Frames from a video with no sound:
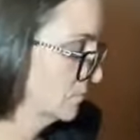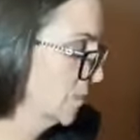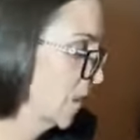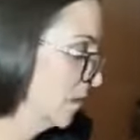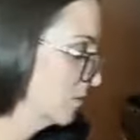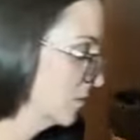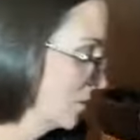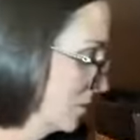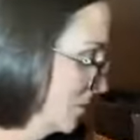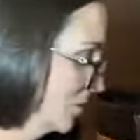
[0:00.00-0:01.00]
Yeah.
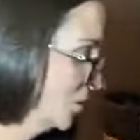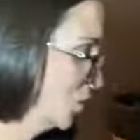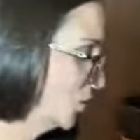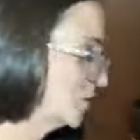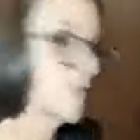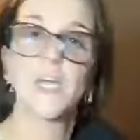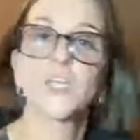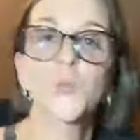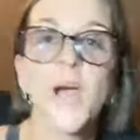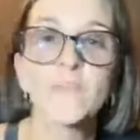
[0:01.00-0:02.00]
So it's
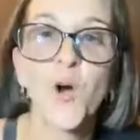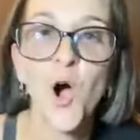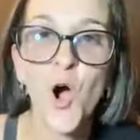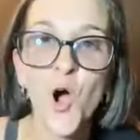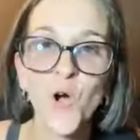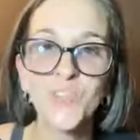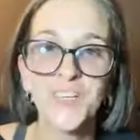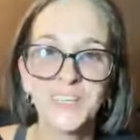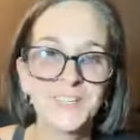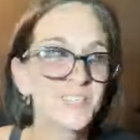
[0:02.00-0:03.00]
like you have all
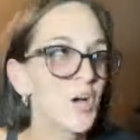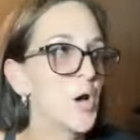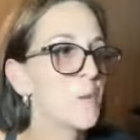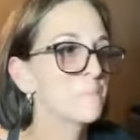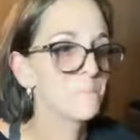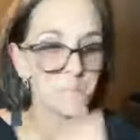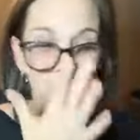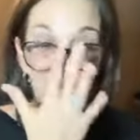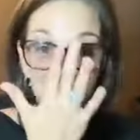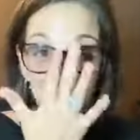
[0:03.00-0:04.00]
these,
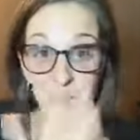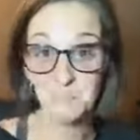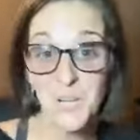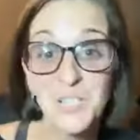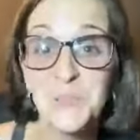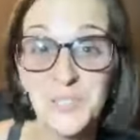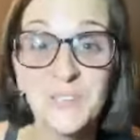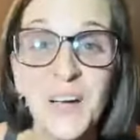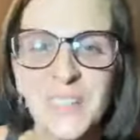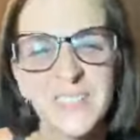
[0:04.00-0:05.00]
must be
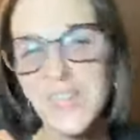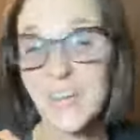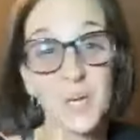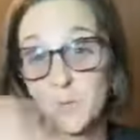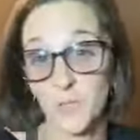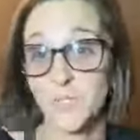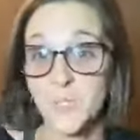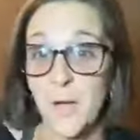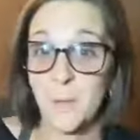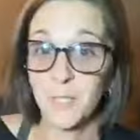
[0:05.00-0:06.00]
nice. Nah, not really,
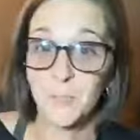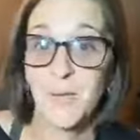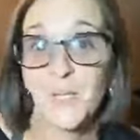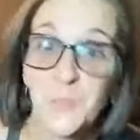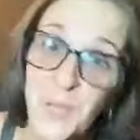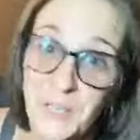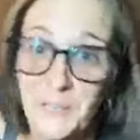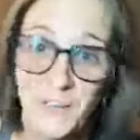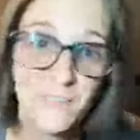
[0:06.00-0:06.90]
because I'm happily married, but you